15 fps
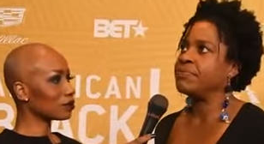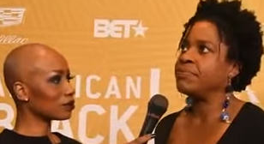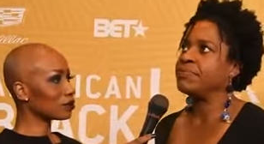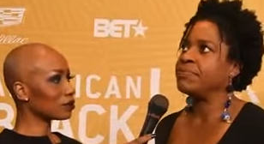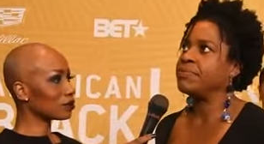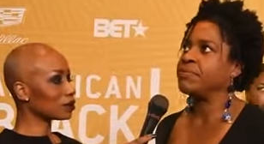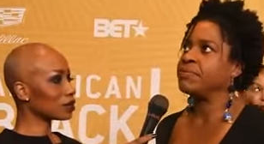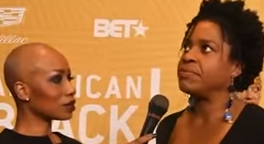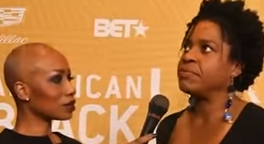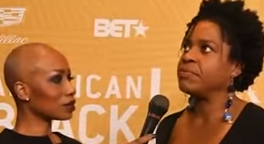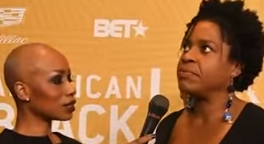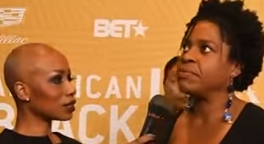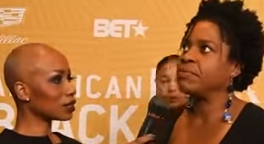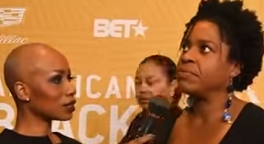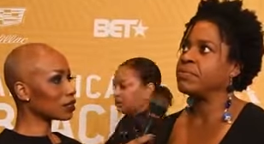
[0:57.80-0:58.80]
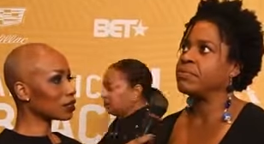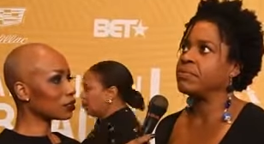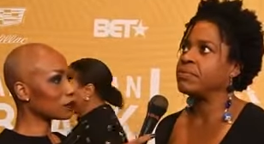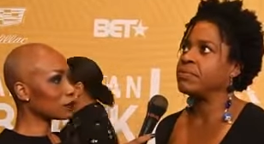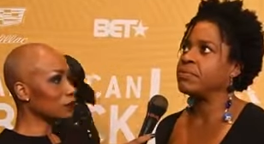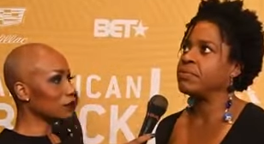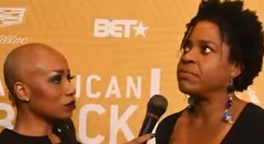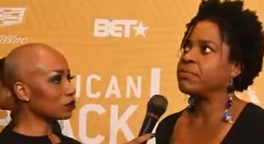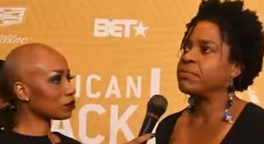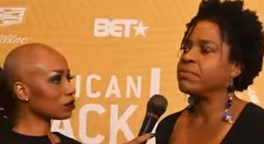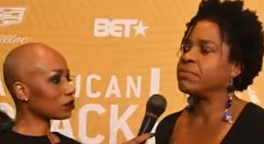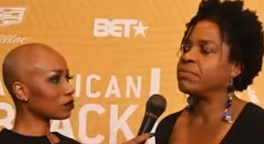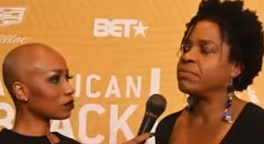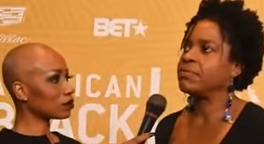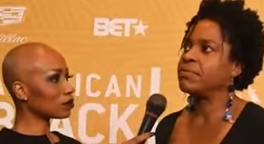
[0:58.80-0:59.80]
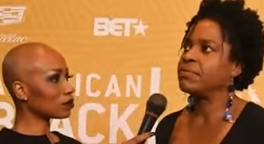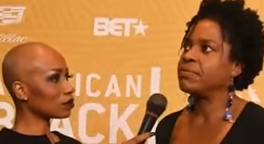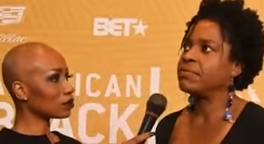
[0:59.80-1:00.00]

(no one is talking)